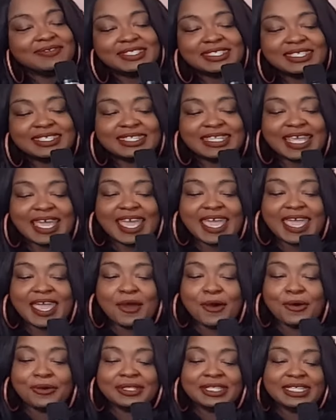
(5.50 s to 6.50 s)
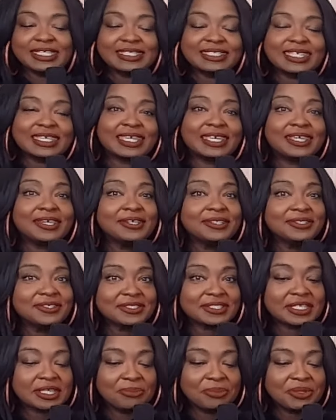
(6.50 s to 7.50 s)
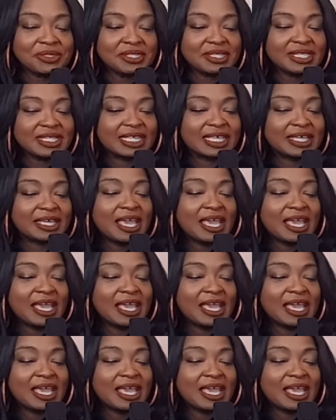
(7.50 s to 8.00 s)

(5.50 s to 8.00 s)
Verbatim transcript: today Holistic Healers Community,